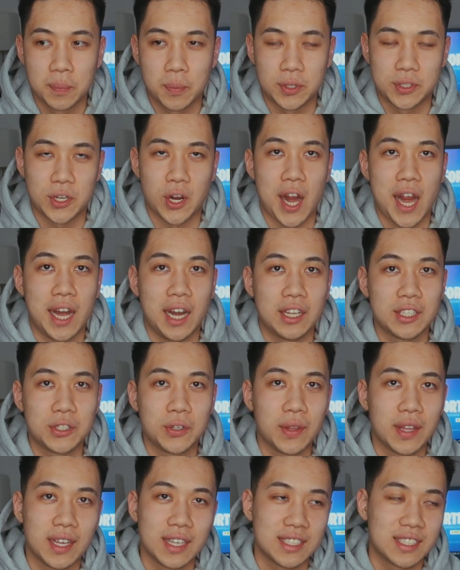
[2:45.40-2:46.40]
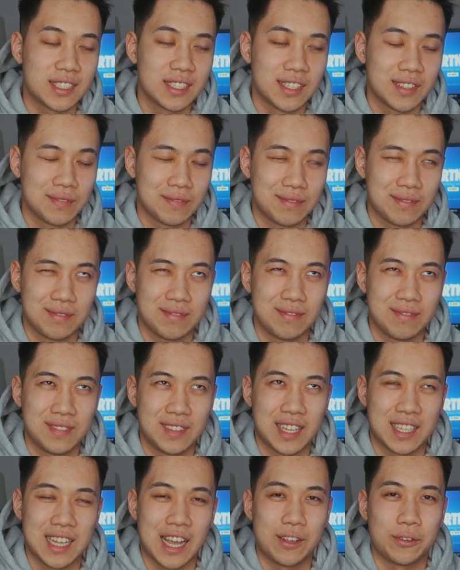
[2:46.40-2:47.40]
pertaining to this.
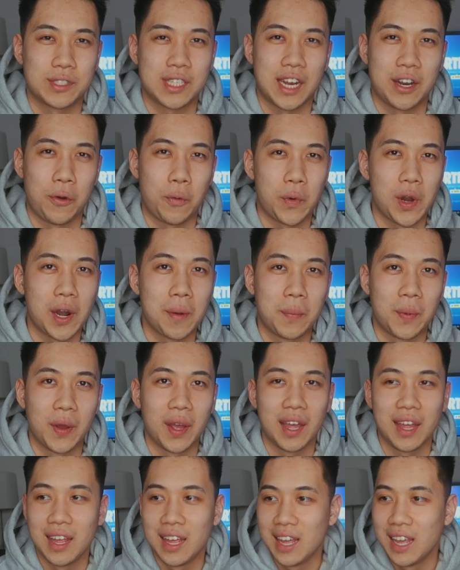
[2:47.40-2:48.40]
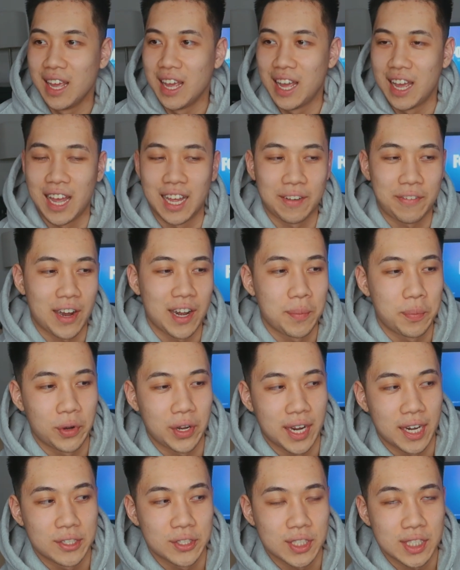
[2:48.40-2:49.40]
It sounds kind of weird, but I find it
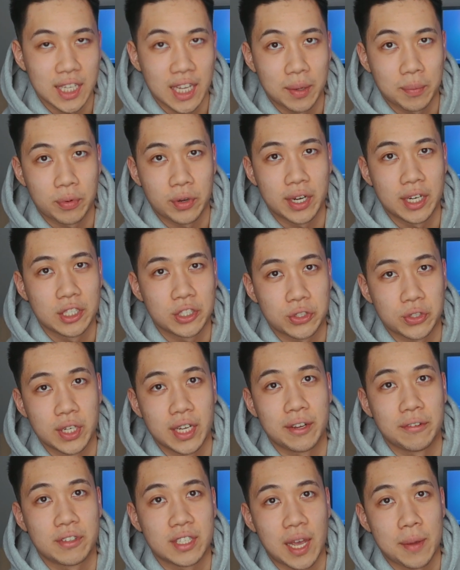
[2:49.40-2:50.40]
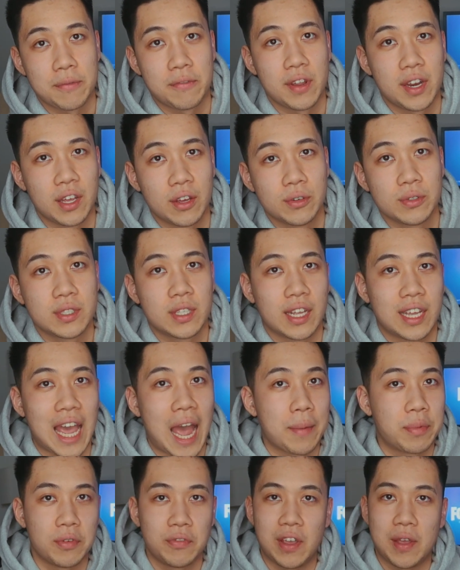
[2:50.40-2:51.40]
pretty interesting and pretty intriguing type videos. They
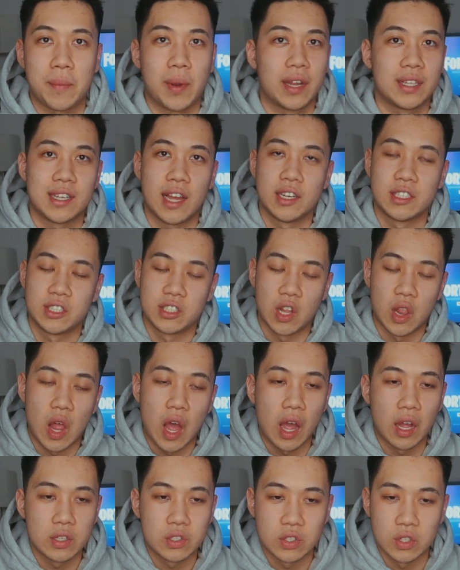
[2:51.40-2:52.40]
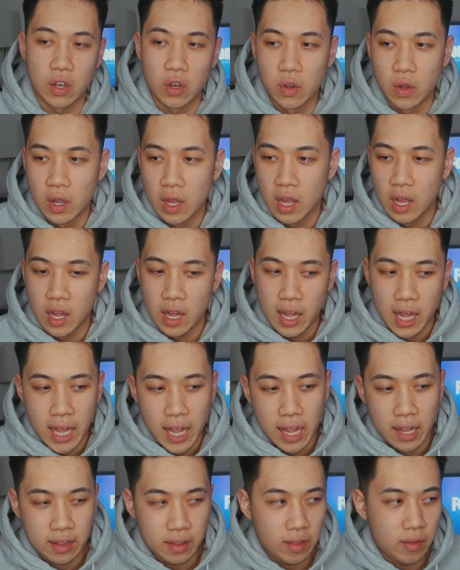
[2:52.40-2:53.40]
captivate my attention a lot. So
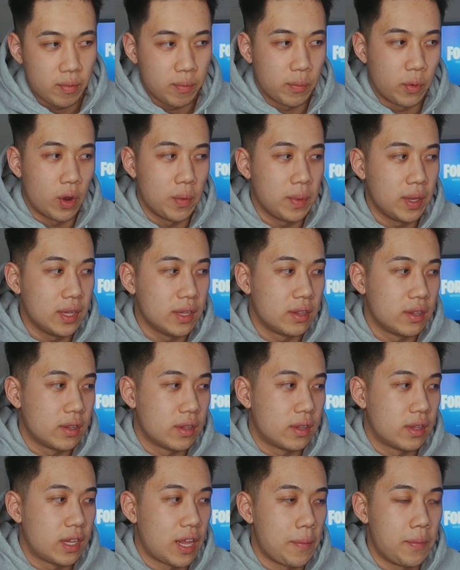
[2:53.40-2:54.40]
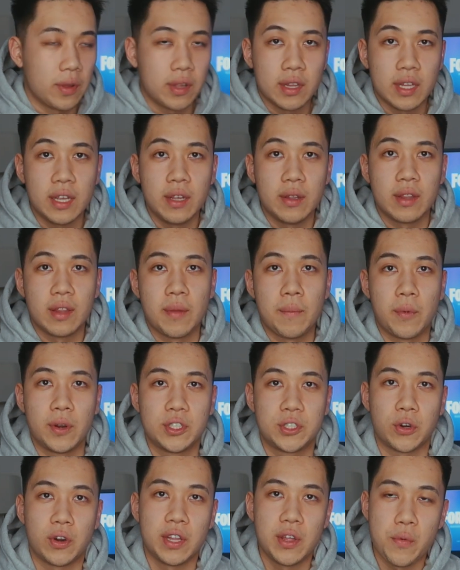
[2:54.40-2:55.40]
it women, typically the
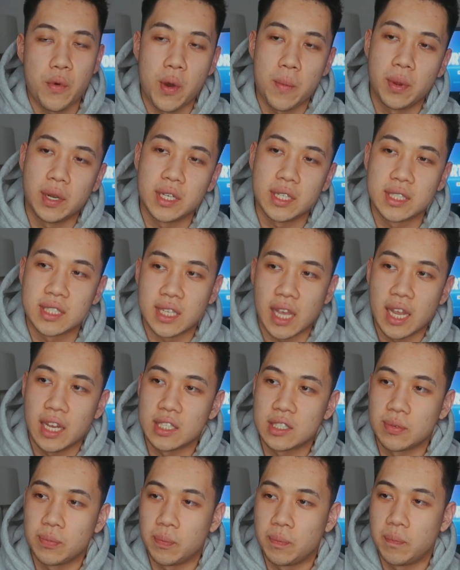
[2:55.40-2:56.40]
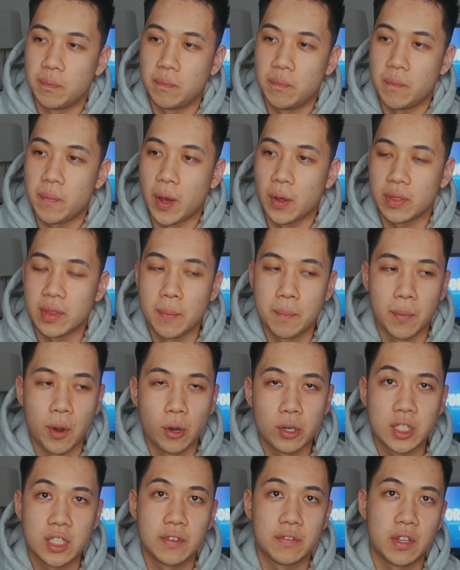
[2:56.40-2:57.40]
majority of women just say it's about the
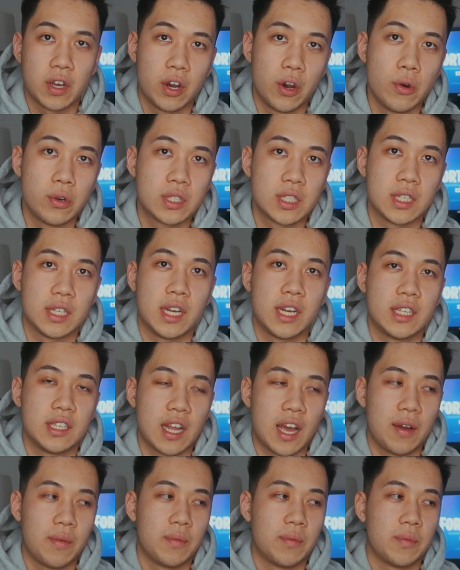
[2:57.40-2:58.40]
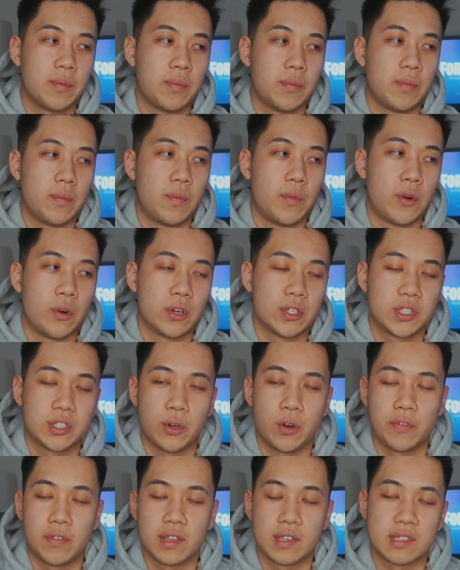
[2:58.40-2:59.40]
motion of the ocean and not more
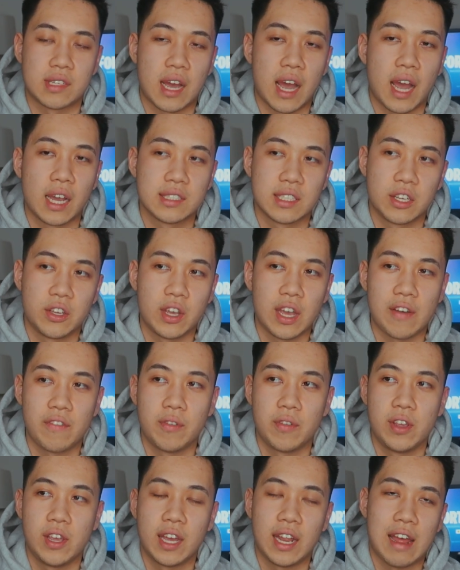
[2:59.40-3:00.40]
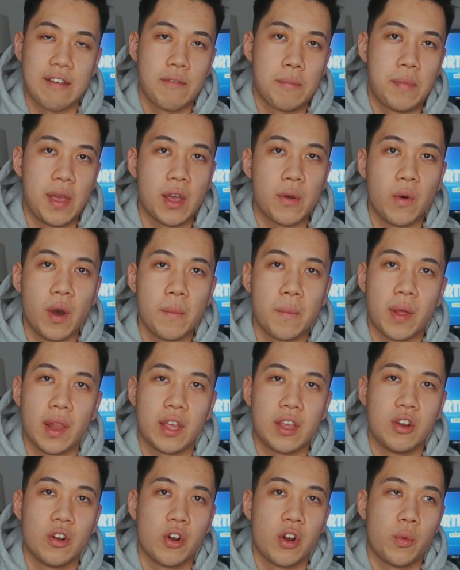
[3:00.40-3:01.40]
so of the size. Like you have, you can have a big one, but
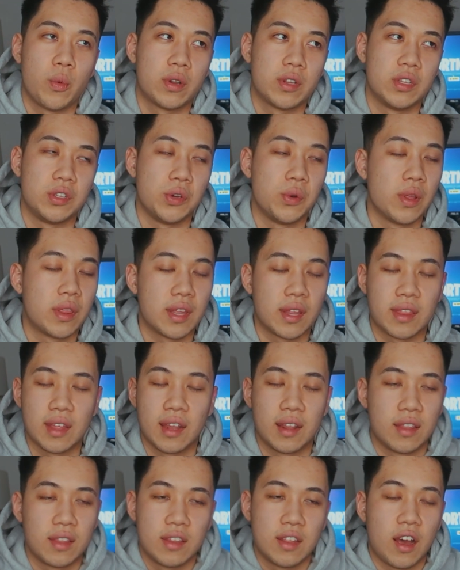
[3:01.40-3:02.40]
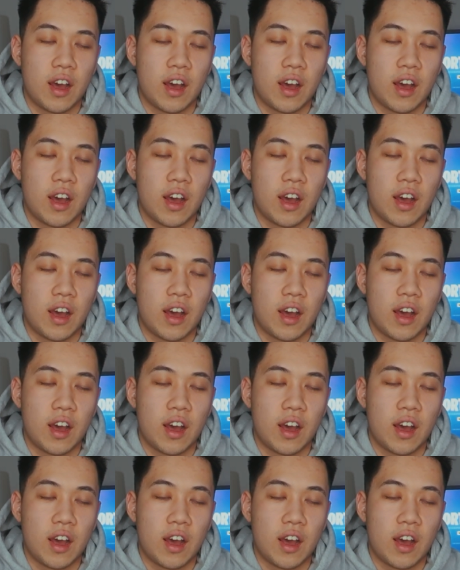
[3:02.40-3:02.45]
like you don't know what to do with it, then